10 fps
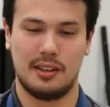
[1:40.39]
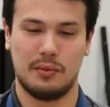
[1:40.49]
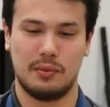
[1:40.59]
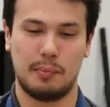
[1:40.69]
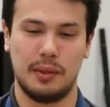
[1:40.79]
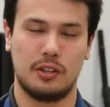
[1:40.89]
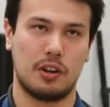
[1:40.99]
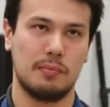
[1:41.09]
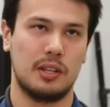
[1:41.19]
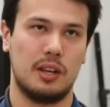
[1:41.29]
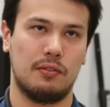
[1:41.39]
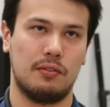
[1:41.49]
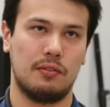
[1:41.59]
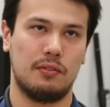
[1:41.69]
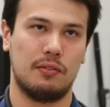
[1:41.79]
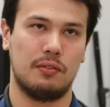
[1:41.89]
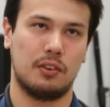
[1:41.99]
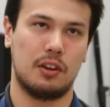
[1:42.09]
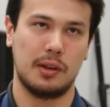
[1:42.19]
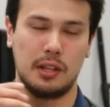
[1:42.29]
I played drum set
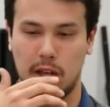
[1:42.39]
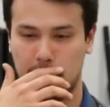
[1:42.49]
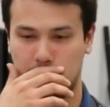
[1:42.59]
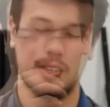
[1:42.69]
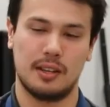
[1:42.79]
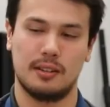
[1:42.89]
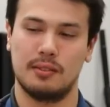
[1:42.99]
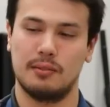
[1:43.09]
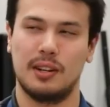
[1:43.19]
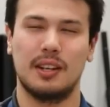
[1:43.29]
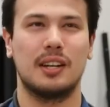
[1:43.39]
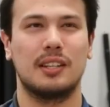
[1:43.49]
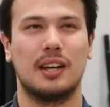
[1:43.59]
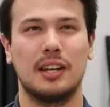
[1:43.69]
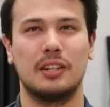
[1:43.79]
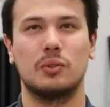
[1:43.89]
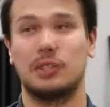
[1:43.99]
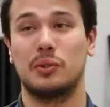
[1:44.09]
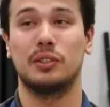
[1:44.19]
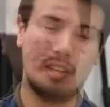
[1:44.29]
for all my life, and when I got to high
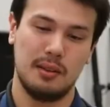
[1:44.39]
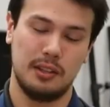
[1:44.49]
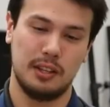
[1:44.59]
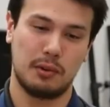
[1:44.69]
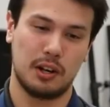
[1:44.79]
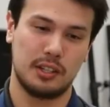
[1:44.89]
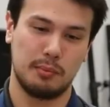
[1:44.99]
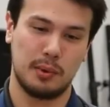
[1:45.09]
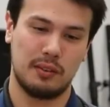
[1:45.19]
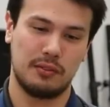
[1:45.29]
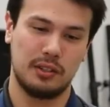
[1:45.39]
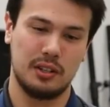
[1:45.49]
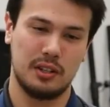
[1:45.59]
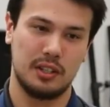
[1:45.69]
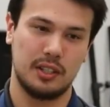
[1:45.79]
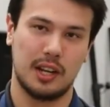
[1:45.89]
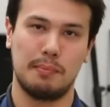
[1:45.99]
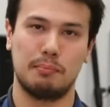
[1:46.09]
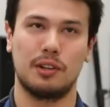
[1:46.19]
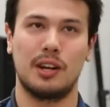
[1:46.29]
school, I did marching band for 2 years, and I
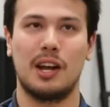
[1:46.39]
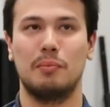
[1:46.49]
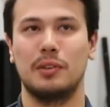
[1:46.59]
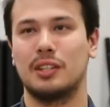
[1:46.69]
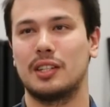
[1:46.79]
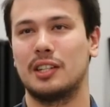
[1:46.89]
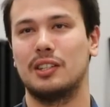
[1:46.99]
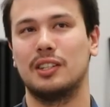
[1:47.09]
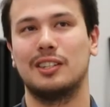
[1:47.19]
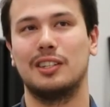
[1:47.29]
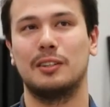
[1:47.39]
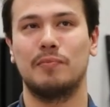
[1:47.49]
got burnt out because that's all they did.